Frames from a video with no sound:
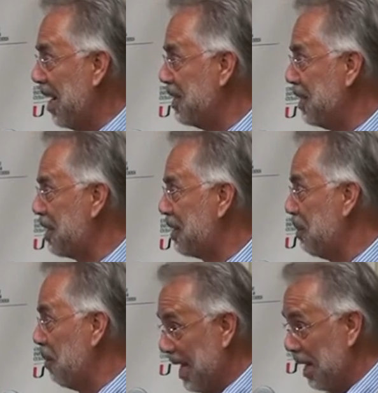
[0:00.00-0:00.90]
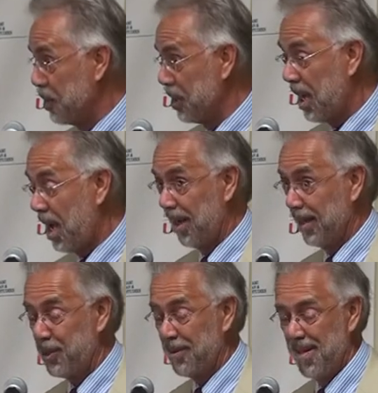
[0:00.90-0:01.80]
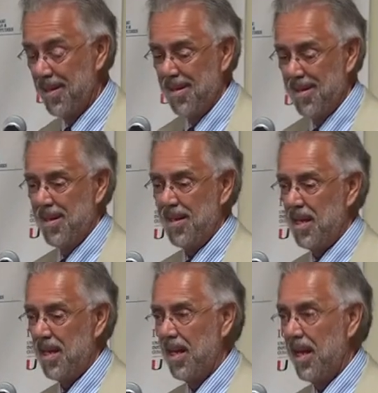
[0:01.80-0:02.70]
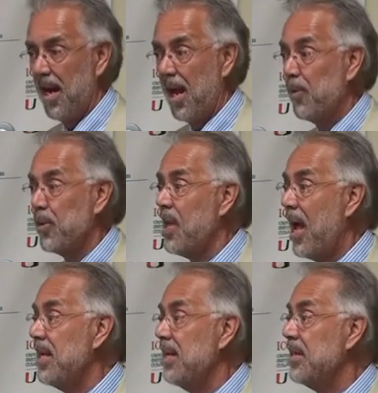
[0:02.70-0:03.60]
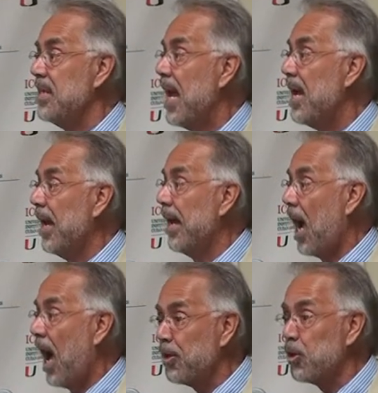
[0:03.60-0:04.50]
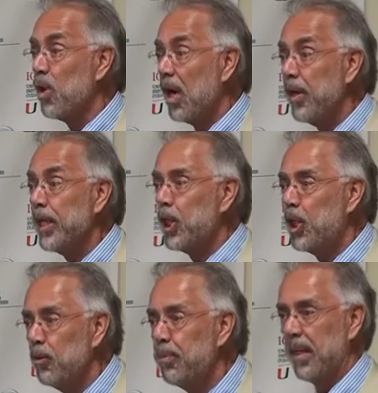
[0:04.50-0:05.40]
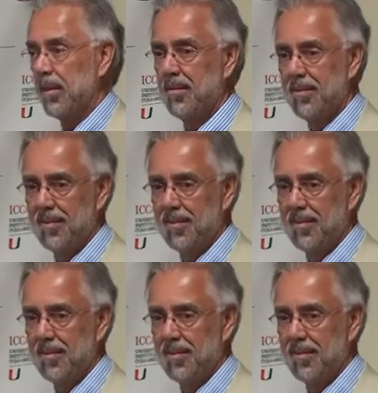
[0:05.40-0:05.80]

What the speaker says: of 1961, I was in college, and I was not even yet an honorary Cuban.